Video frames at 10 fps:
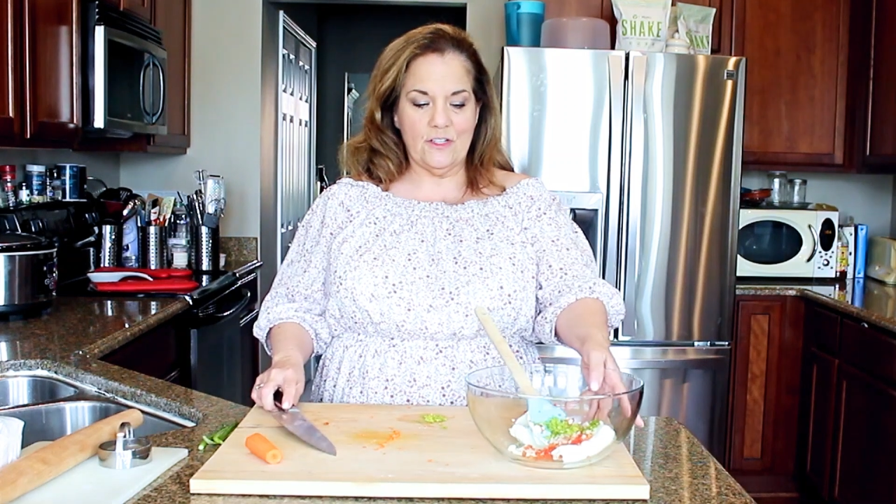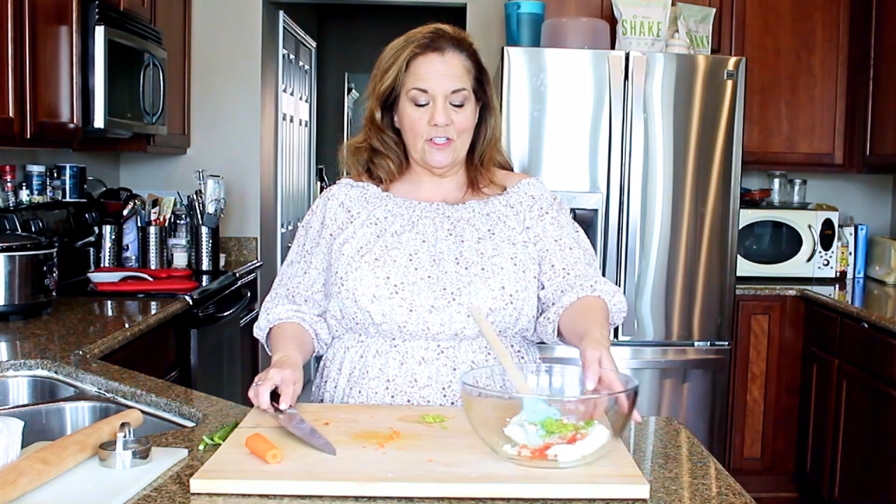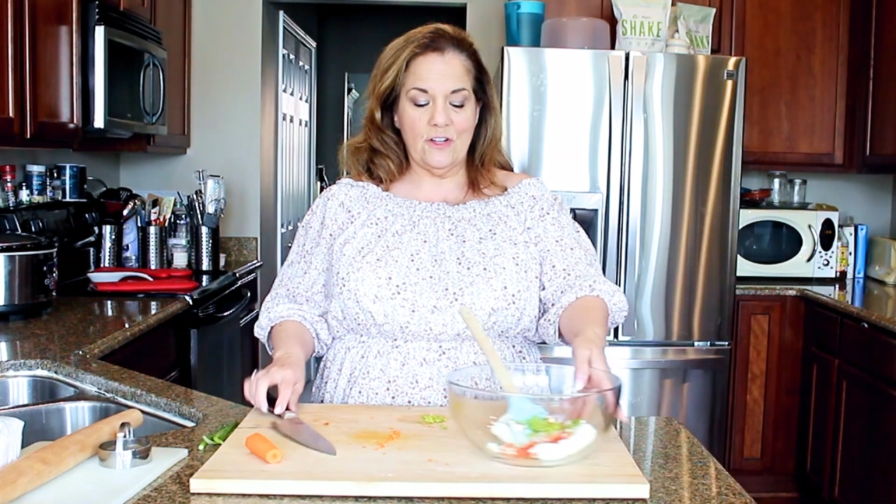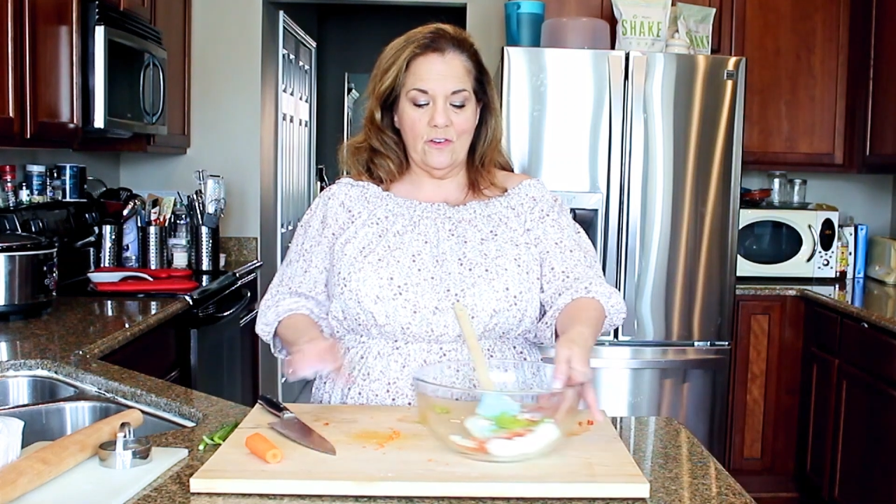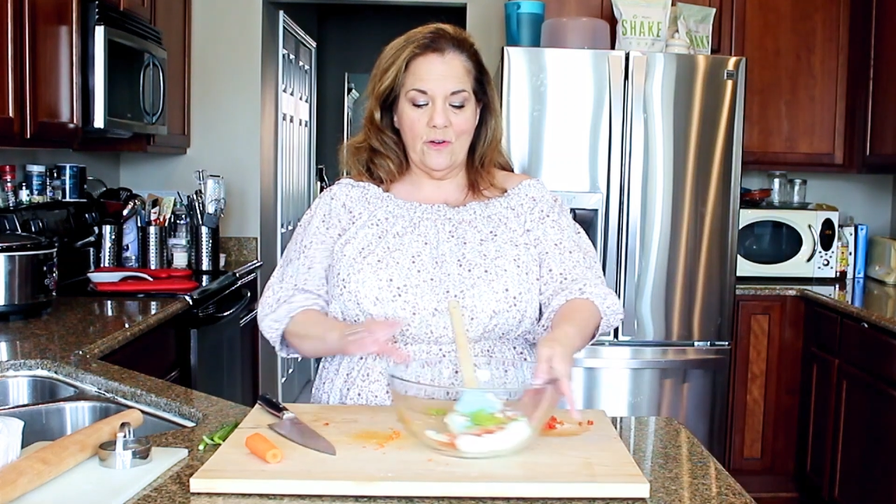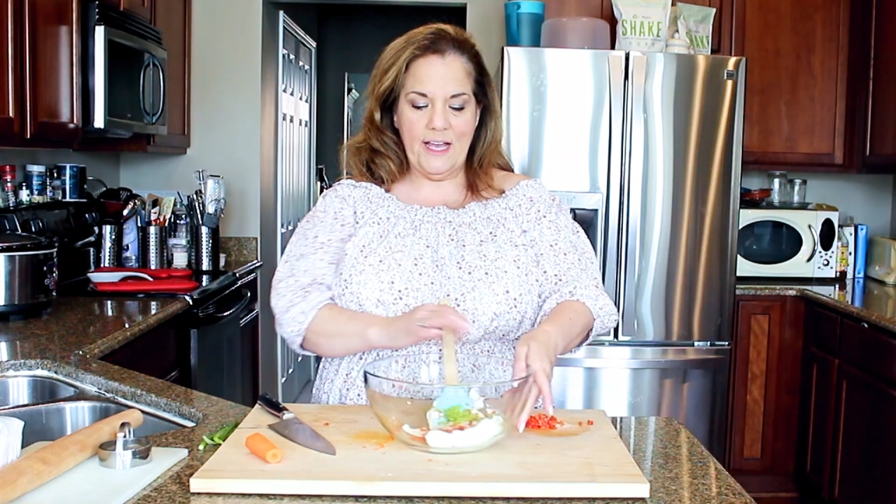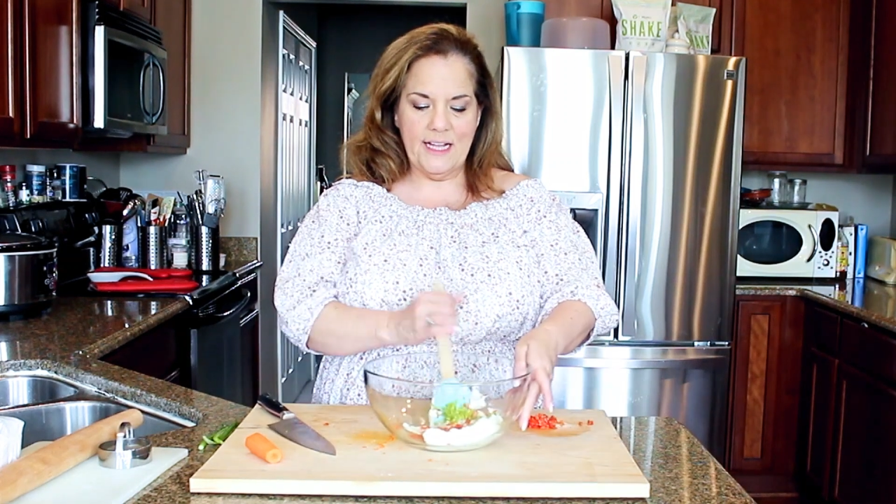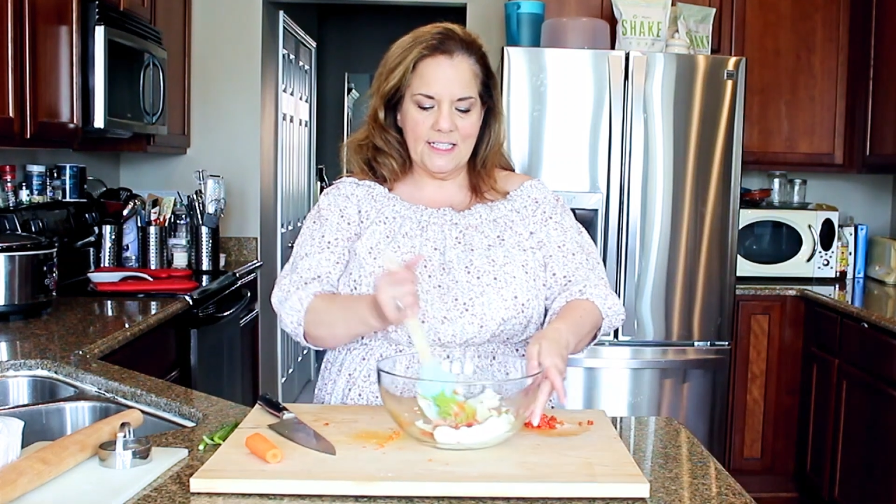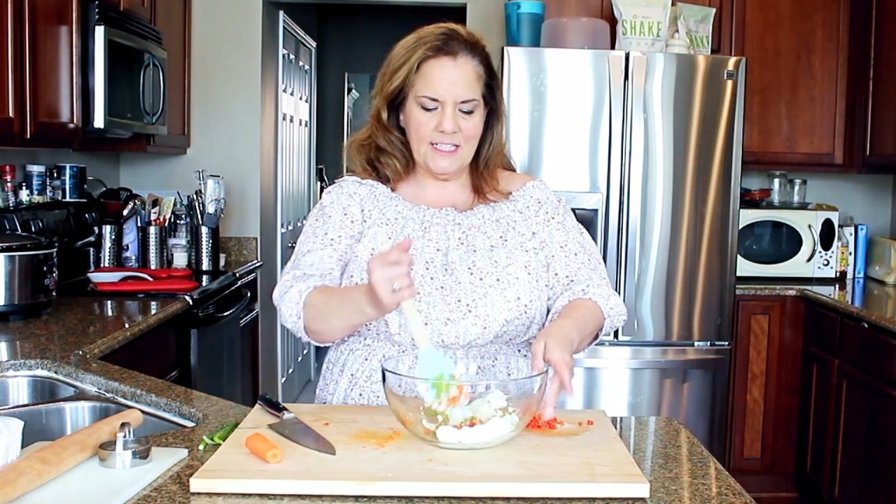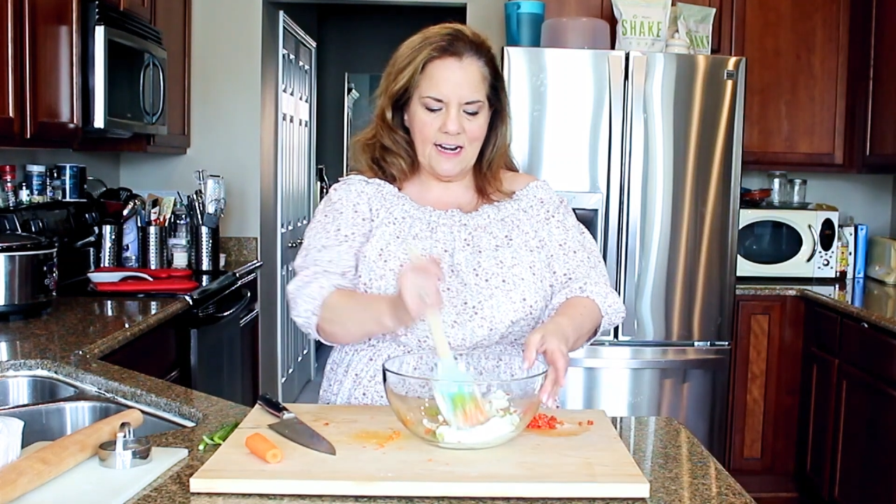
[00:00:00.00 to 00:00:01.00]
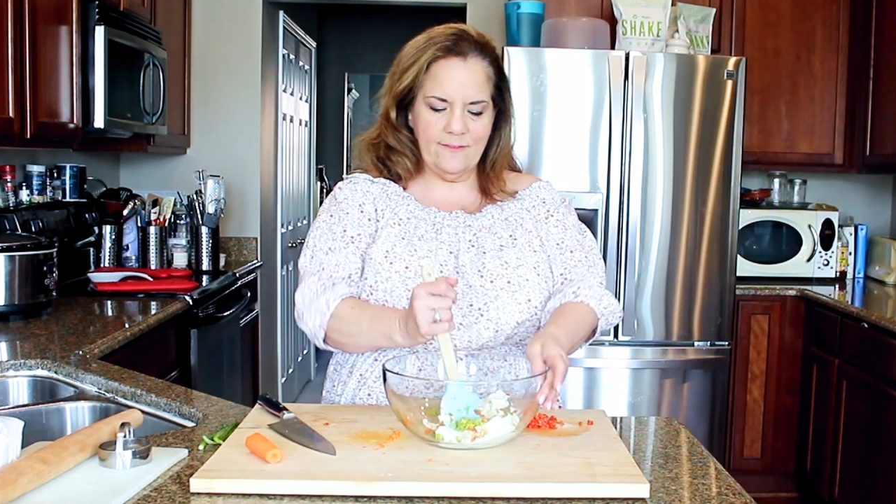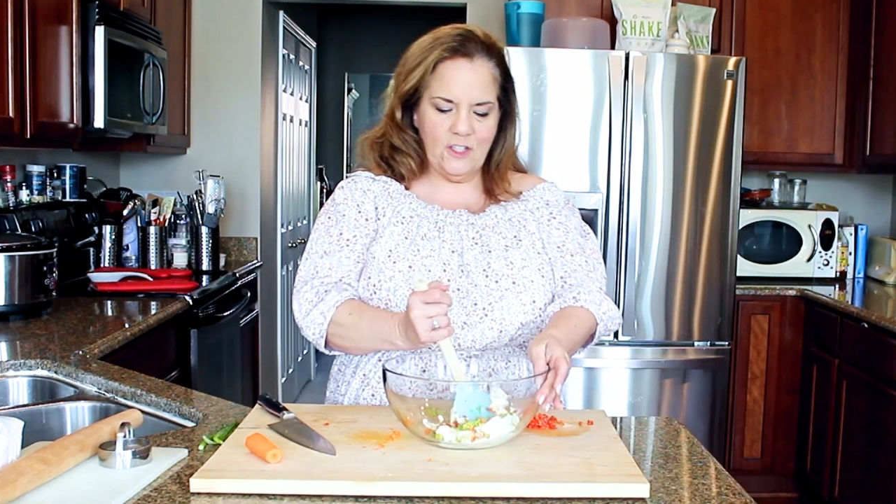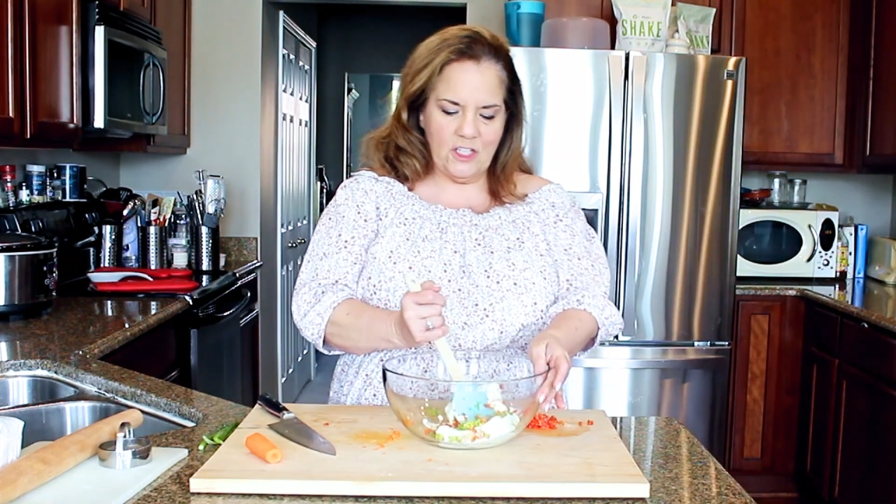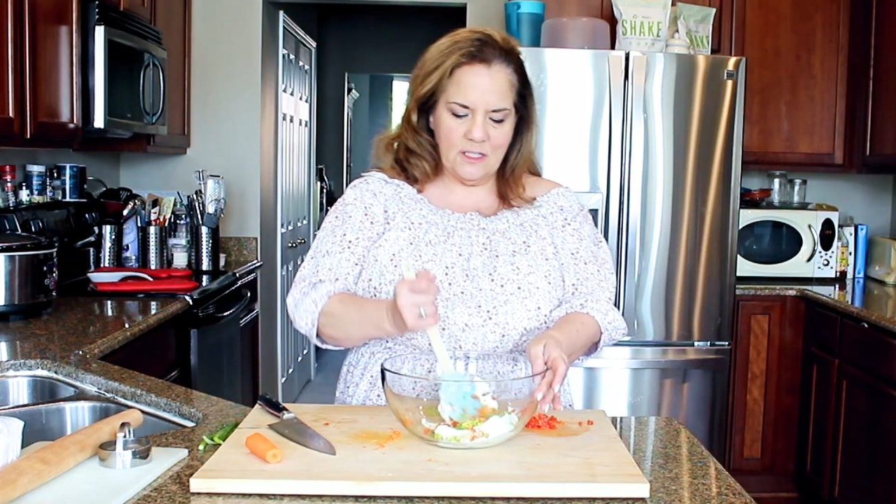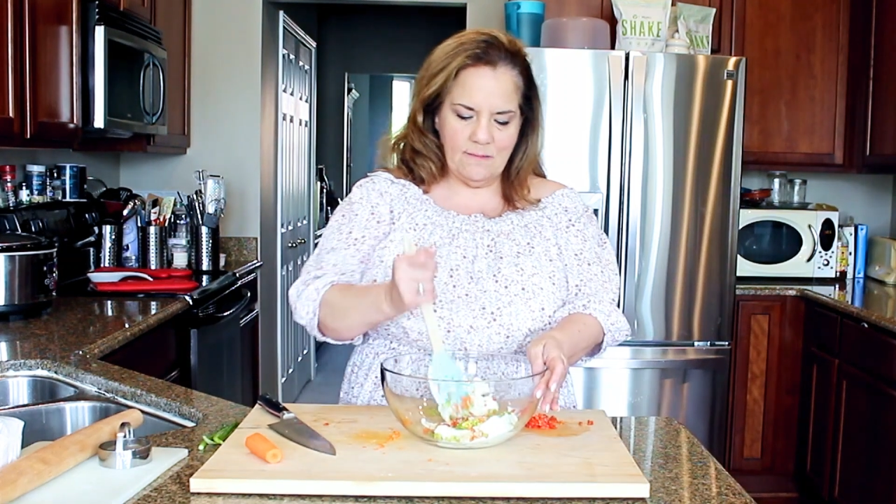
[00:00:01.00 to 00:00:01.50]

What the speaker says: So instead of just